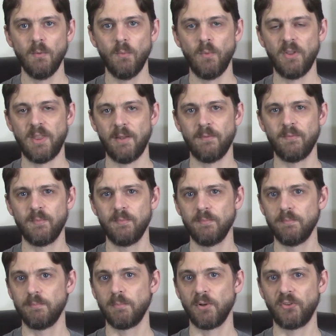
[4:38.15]
With the
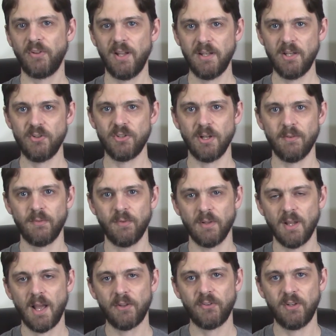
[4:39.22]
percentage of
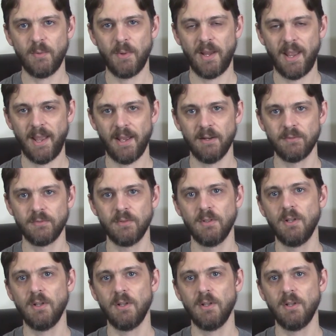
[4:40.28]
velocity we have,